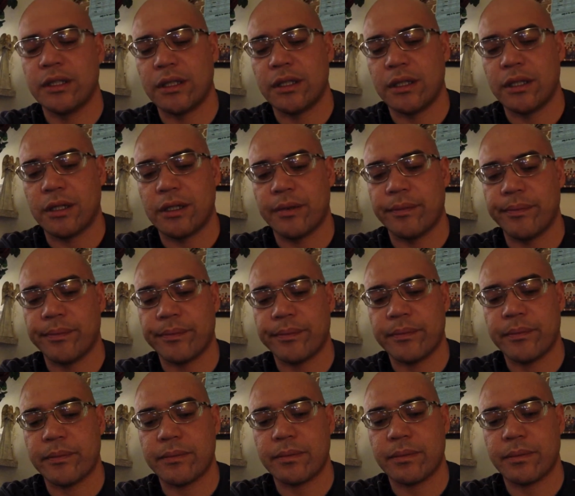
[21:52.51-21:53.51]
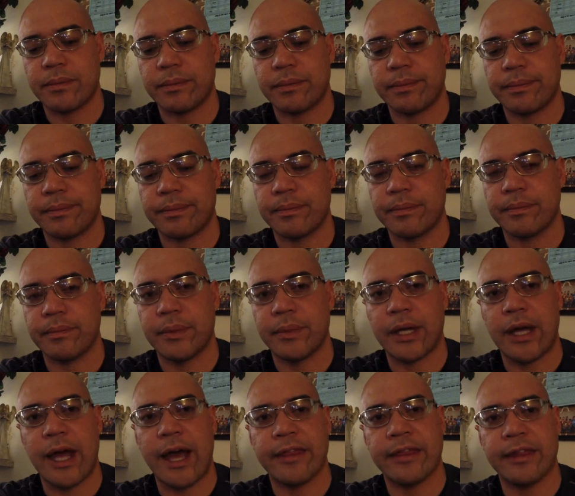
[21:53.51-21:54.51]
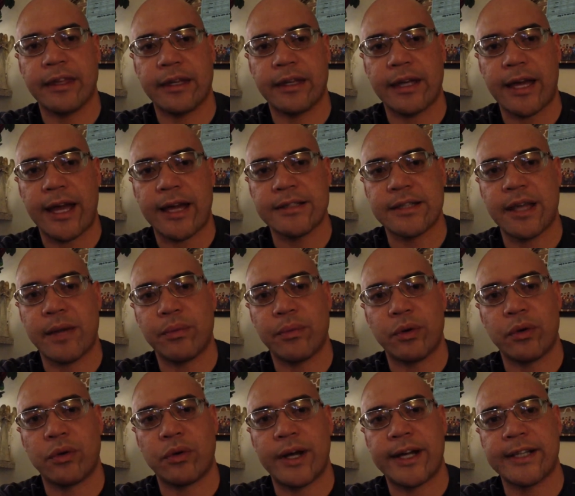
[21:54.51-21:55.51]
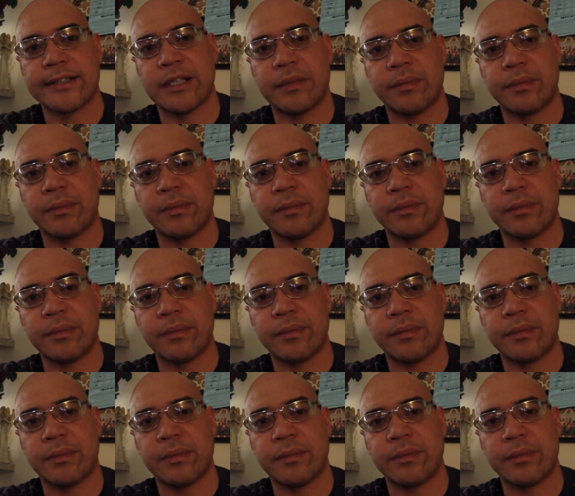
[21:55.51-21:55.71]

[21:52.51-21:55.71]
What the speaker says: But I think as I progress,